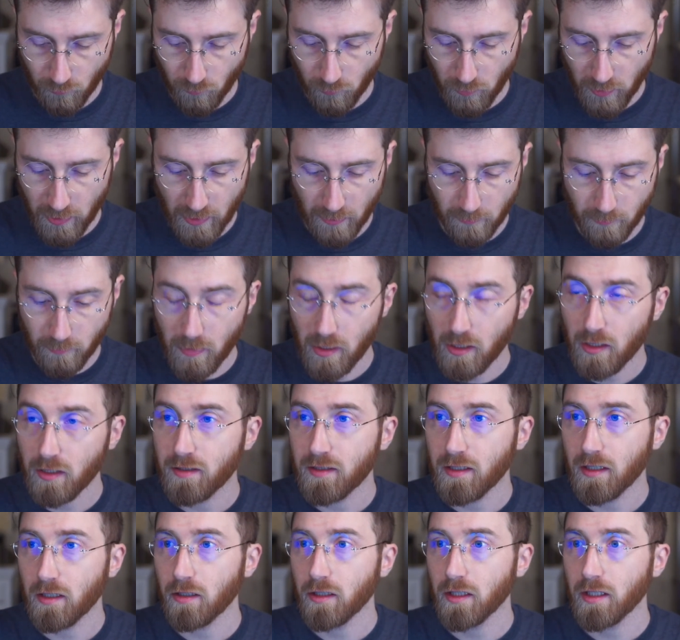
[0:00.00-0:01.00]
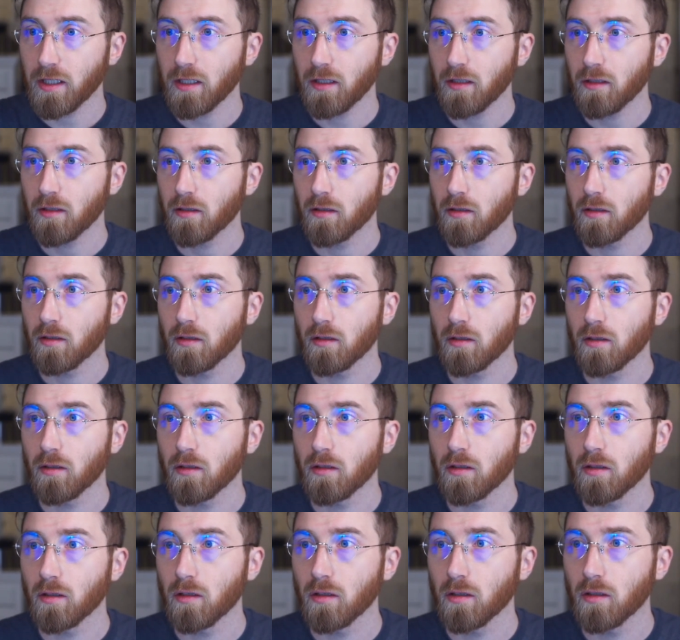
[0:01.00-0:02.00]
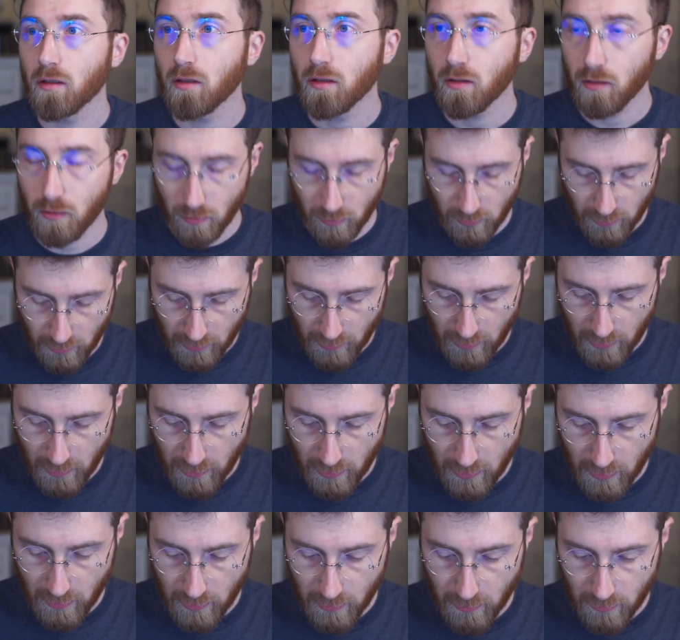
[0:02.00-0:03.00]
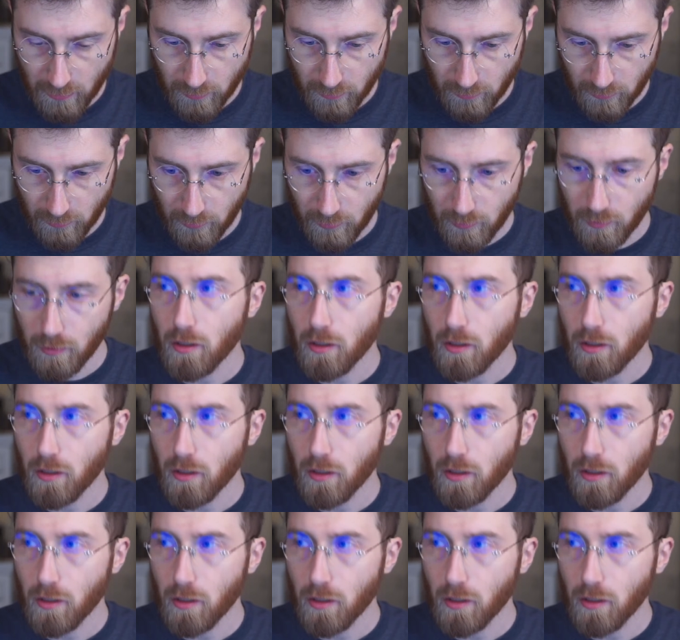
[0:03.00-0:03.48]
We've got military, and